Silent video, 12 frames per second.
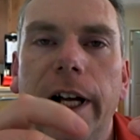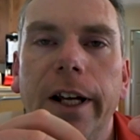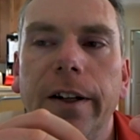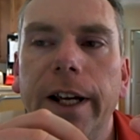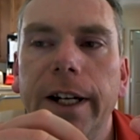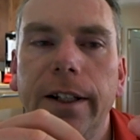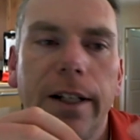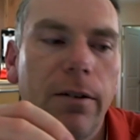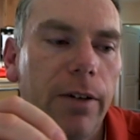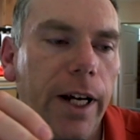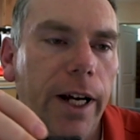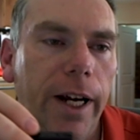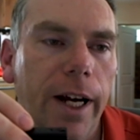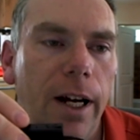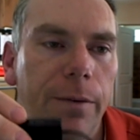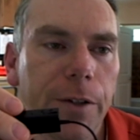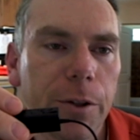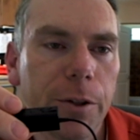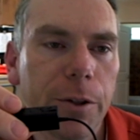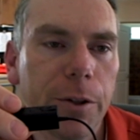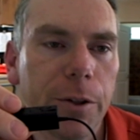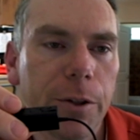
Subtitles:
I like. That way I have as much